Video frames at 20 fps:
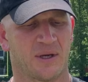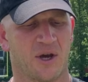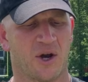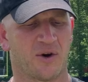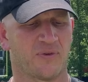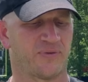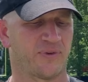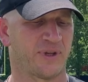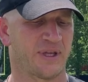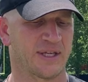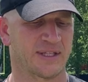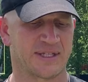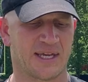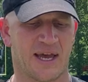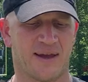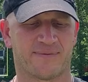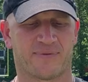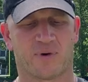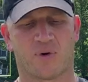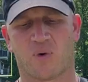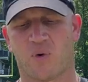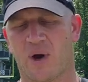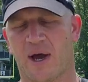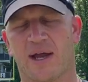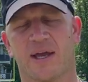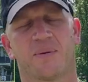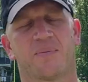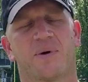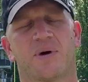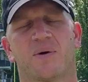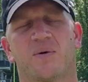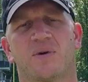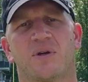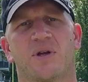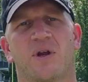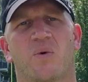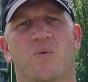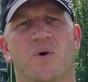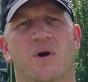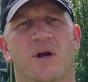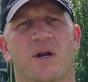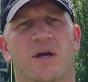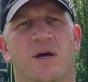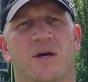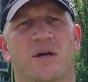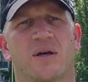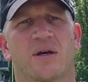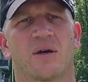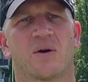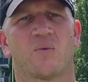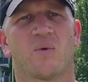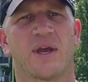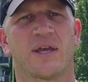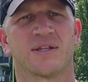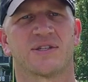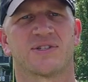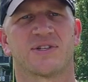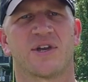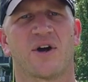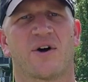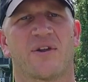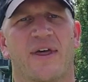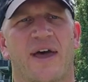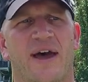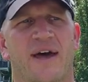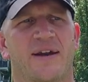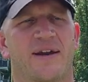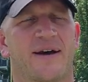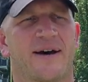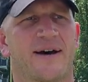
hopefully in time for Hawaii, but we're going to wait and see on that.